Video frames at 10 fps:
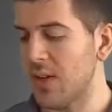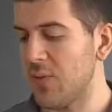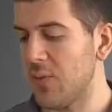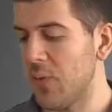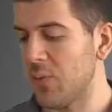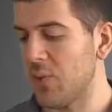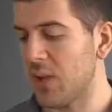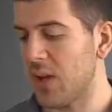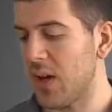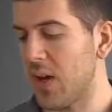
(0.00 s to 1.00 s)
from
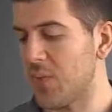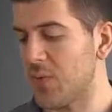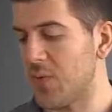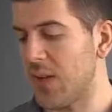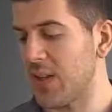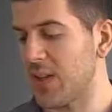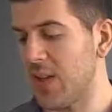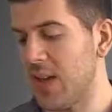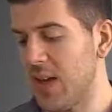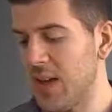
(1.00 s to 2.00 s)
the carbs,
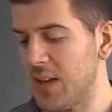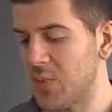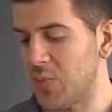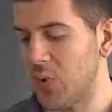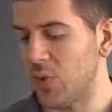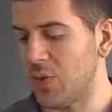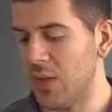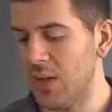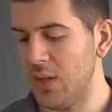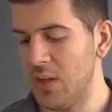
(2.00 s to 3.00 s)
fats and
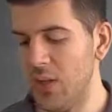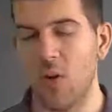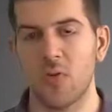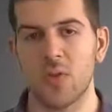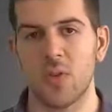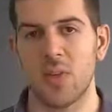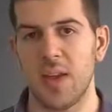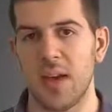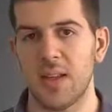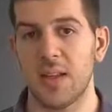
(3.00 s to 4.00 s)
protein, you also
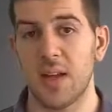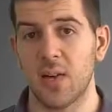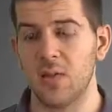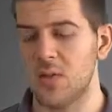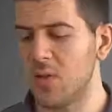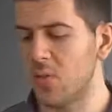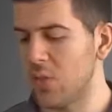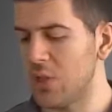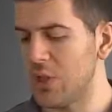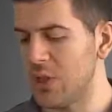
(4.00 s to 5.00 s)
get calcium,
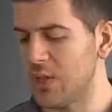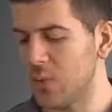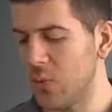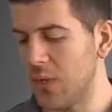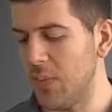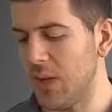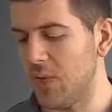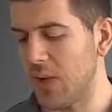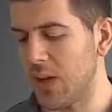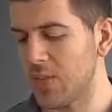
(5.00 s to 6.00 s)
which is 20
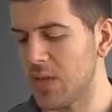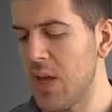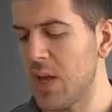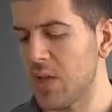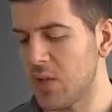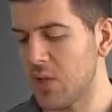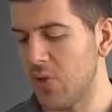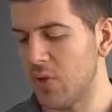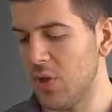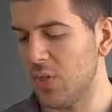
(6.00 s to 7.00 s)
milligrams,
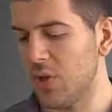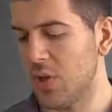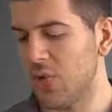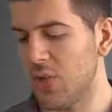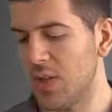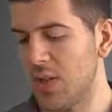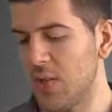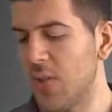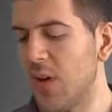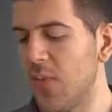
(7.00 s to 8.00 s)
sodium
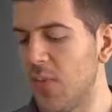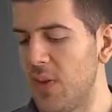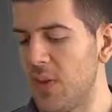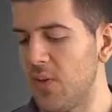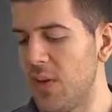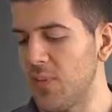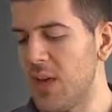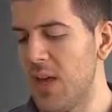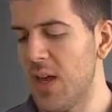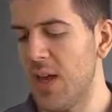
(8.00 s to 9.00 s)
105
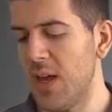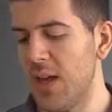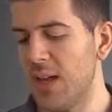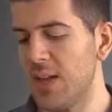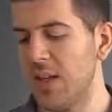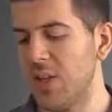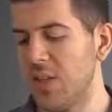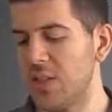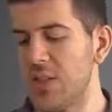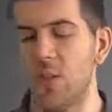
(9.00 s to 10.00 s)
milligrams, and
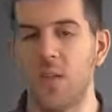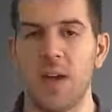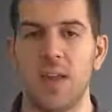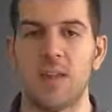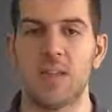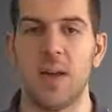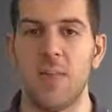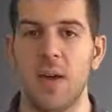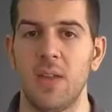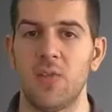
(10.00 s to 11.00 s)
digestive
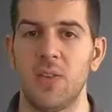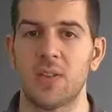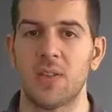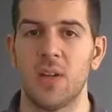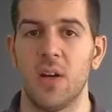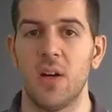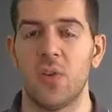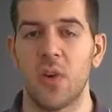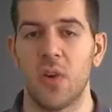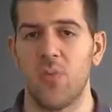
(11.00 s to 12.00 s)
enzyme matrix of
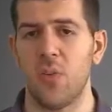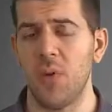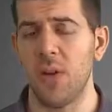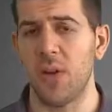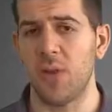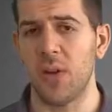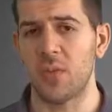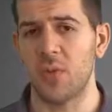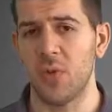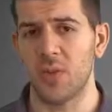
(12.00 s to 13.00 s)
100
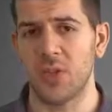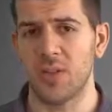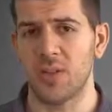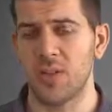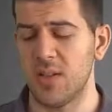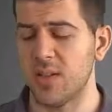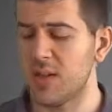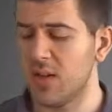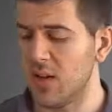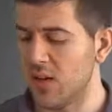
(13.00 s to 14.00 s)
milligrams, which
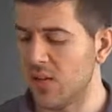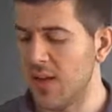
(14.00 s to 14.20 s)
consists of